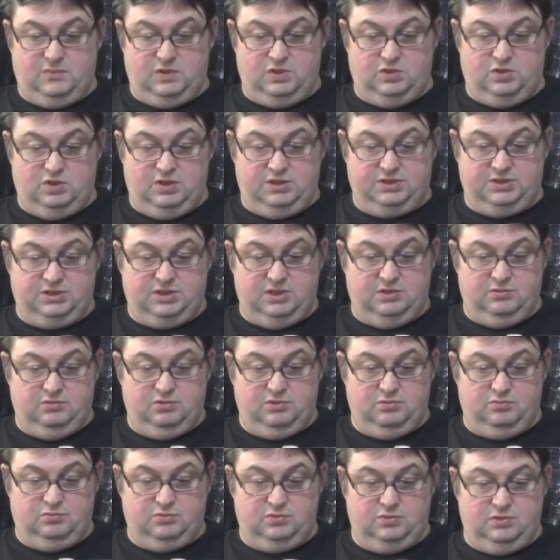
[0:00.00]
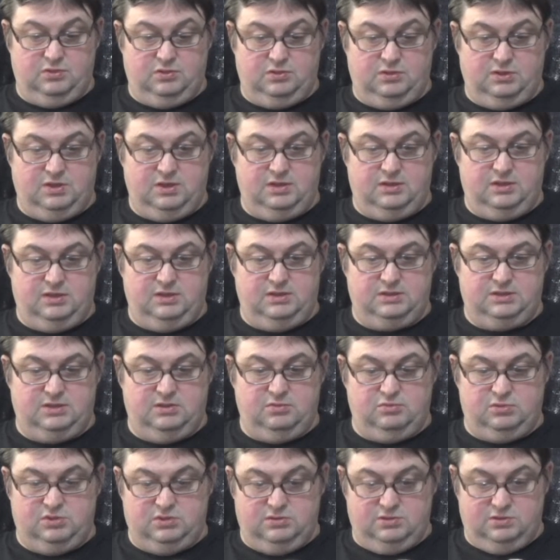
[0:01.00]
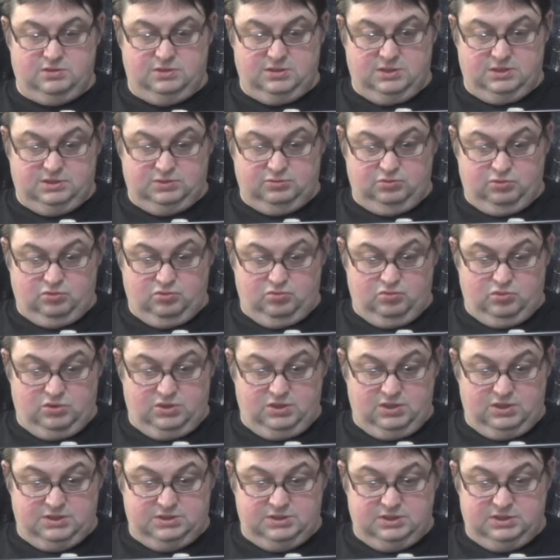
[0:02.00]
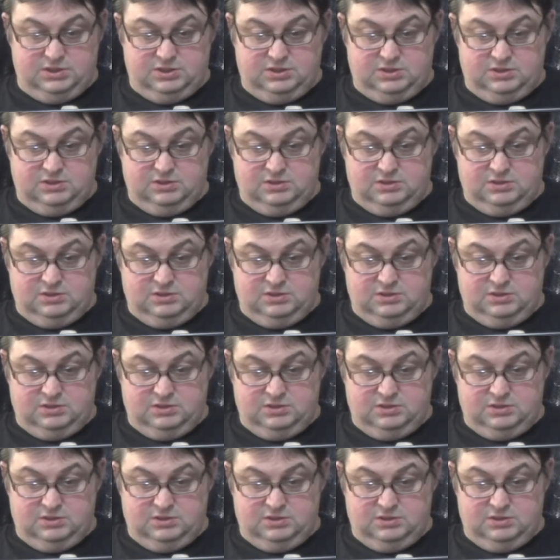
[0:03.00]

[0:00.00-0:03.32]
So let's get this out. That's recording, isn't it?